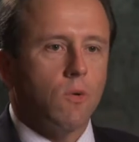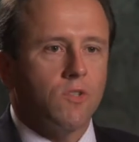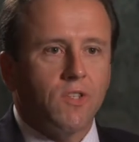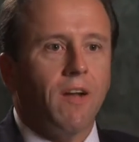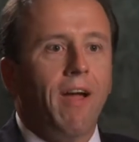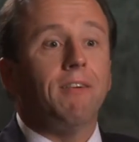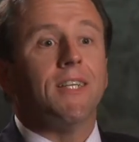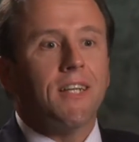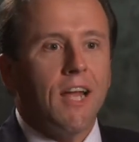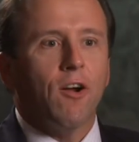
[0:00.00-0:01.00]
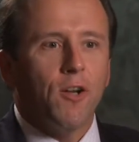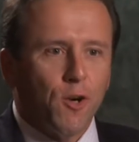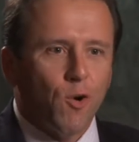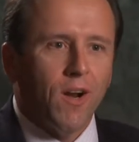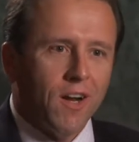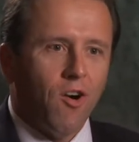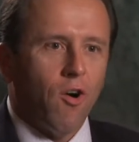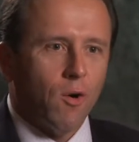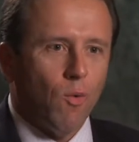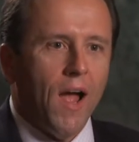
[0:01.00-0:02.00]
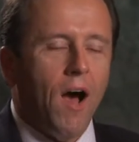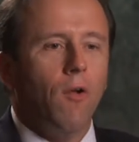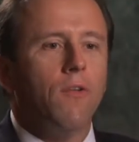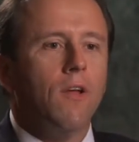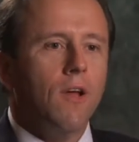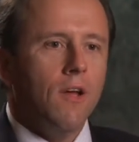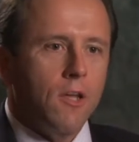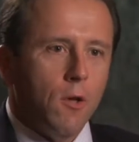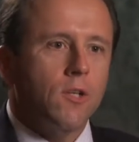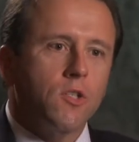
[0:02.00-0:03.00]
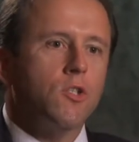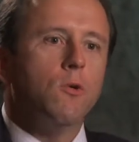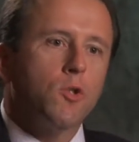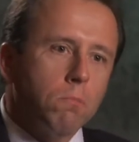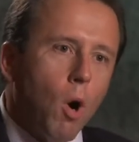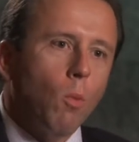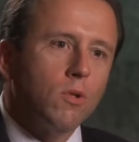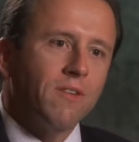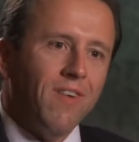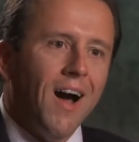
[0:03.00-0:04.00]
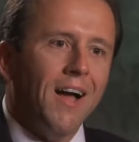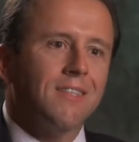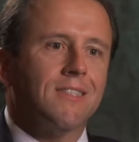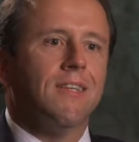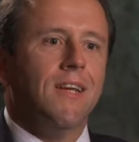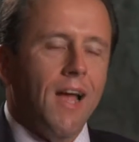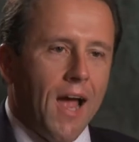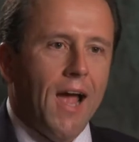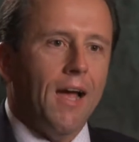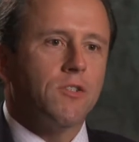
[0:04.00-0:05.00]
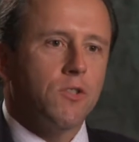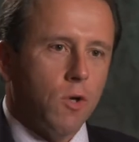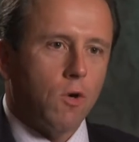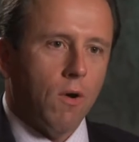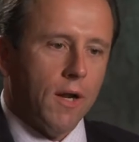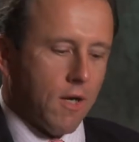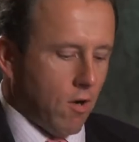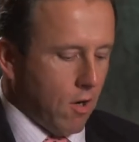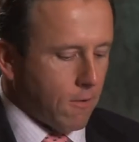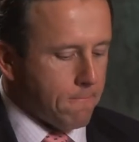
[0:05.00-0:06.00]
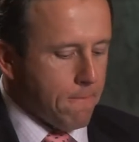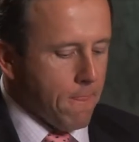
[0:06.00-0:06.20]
So instead of having to carry your credit card around, you can just use your mobile device as your credit card.